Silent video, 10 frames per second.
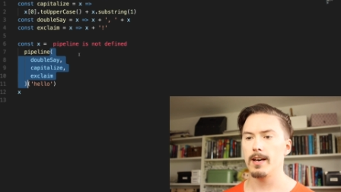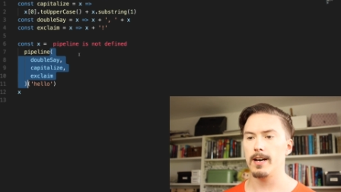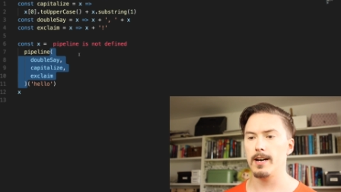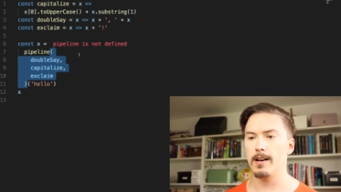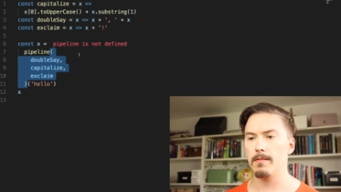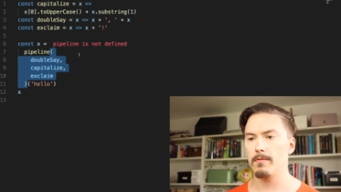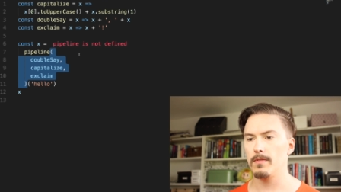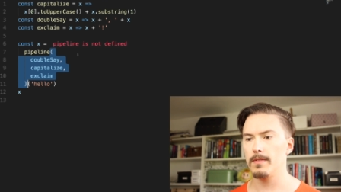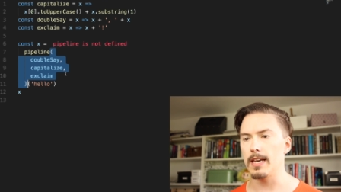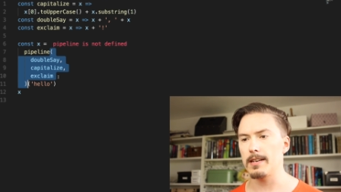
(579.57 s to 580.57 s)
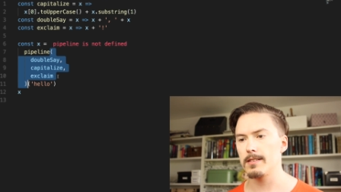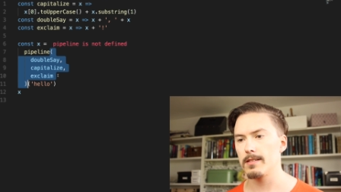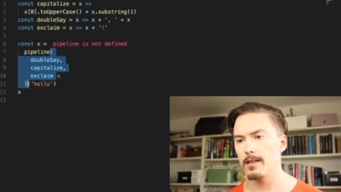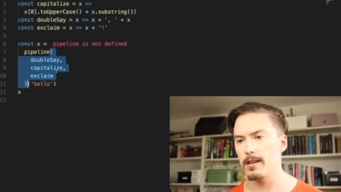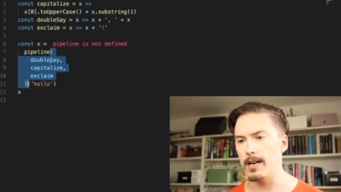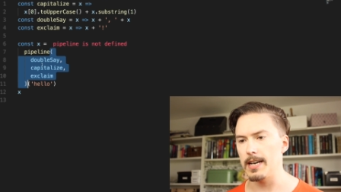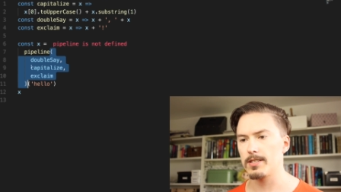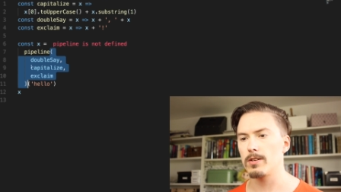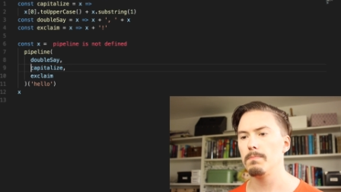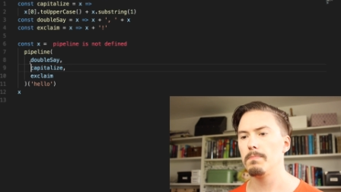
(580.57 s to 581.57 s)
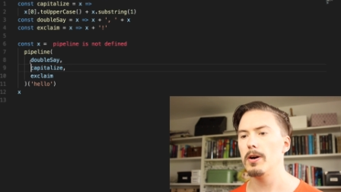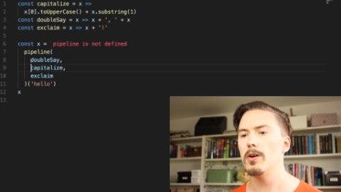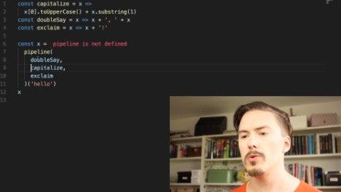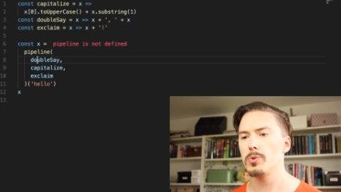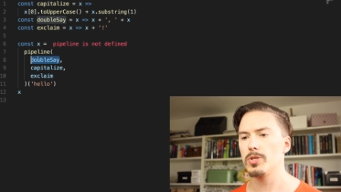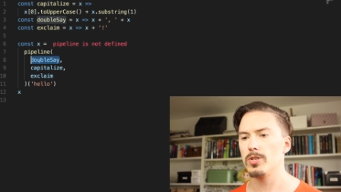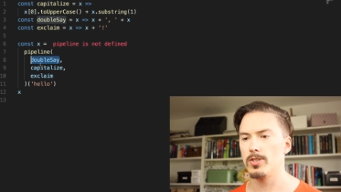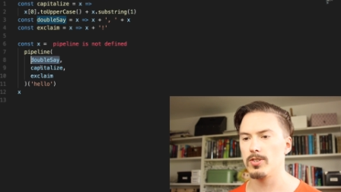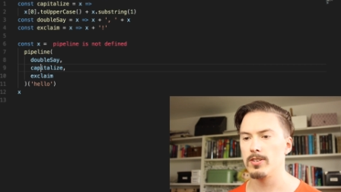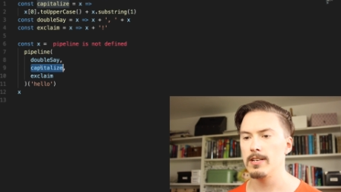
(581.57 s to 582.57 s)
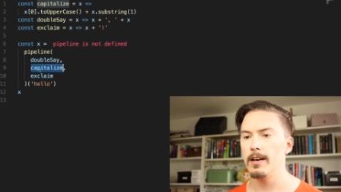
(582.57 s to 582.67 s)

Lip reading: that has composed